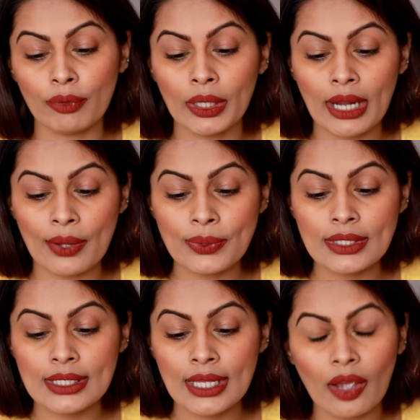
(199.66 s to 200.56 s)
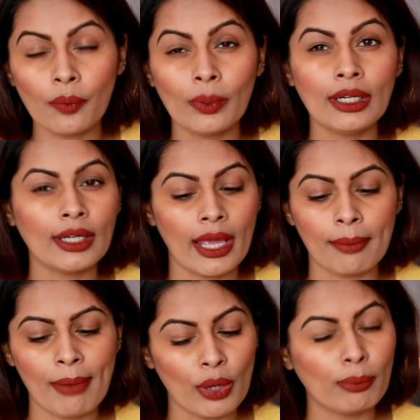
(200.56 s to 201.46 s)
fluid ounce. I really
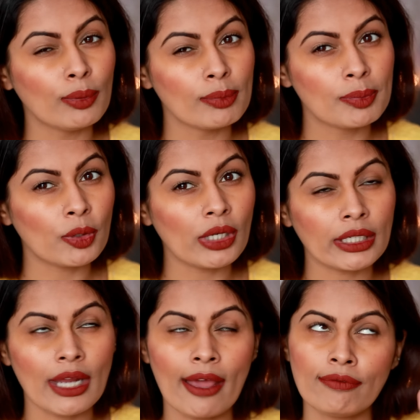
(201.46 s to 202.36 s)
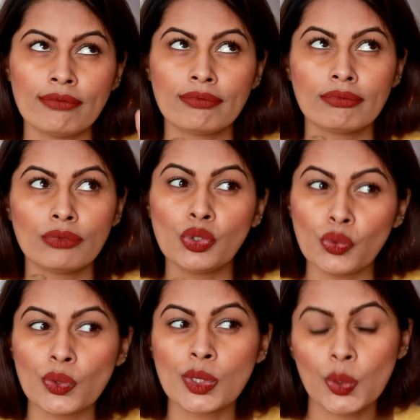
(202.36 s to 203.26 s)
like BioBloom's product. I have
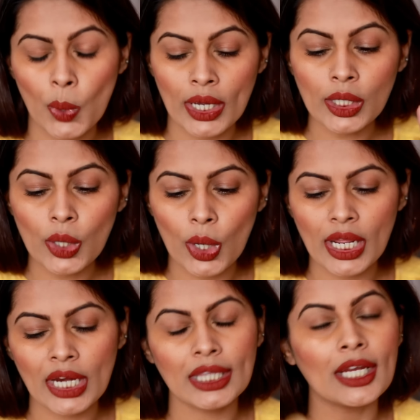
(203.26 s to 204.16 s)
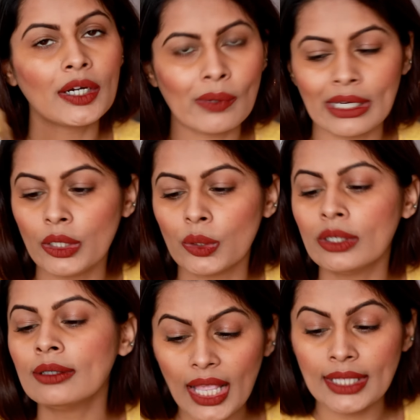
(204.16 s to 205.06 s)
used quite a lot and they're really
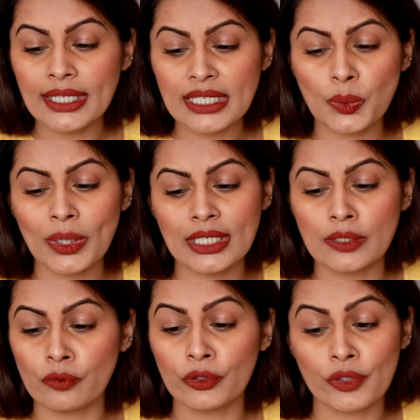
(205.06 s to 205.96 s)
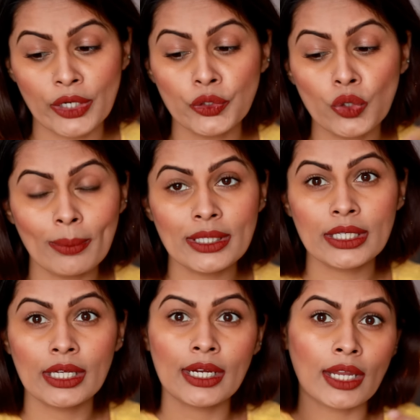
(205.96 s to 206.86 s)
good and this one is for dry to normal
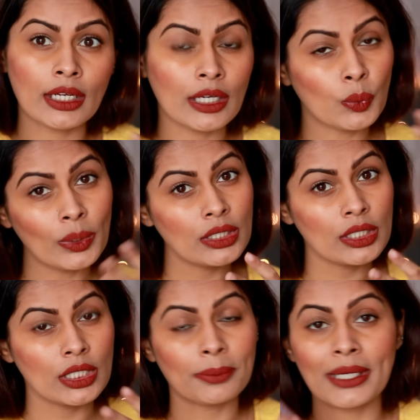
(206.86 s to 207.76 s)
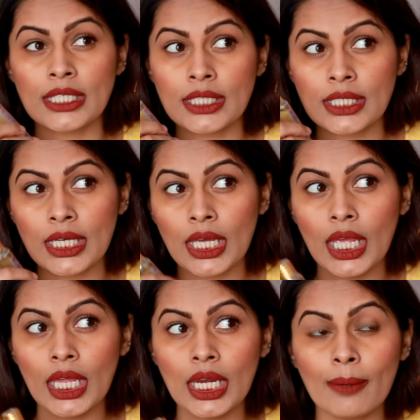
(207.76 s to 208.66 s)
skin and in winters my
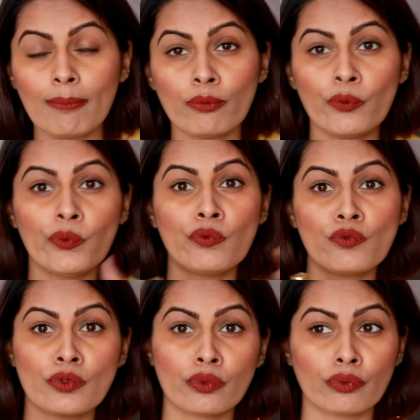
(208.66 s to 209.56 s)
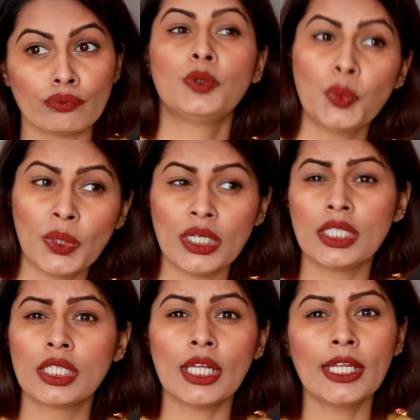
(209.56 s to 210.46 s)
skin moves
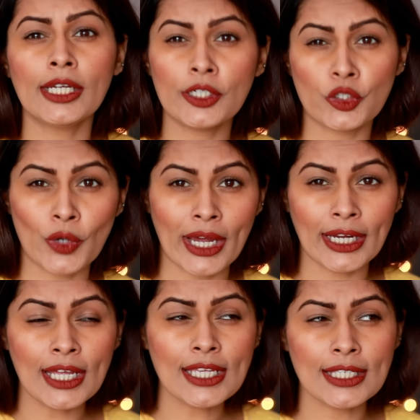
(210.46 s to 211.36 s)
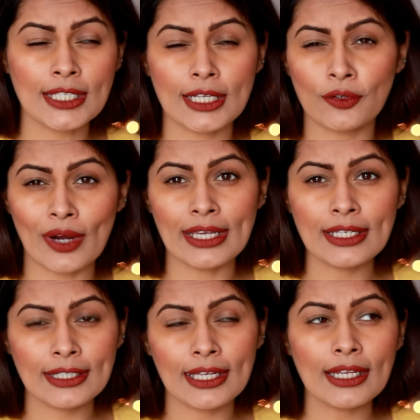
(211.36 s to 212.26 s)
towards a little dryness,
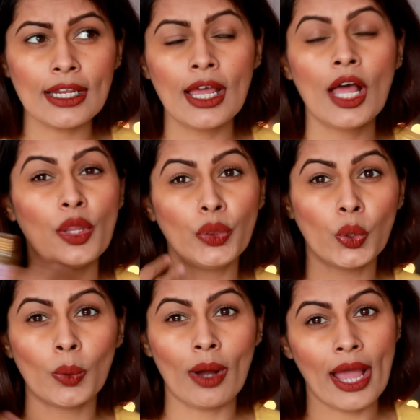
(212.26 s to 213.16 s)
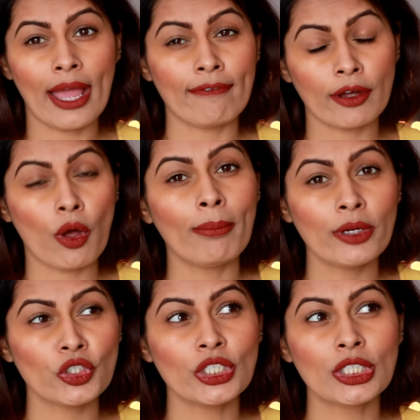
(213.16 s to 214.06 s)
dry skin though I have a
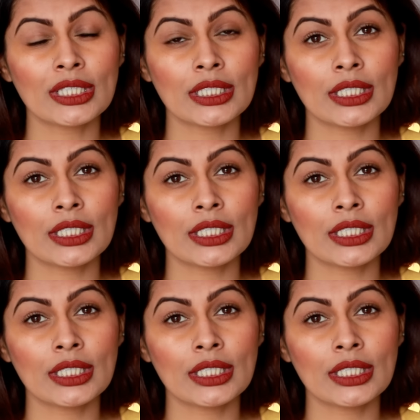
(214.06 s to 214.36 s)
combination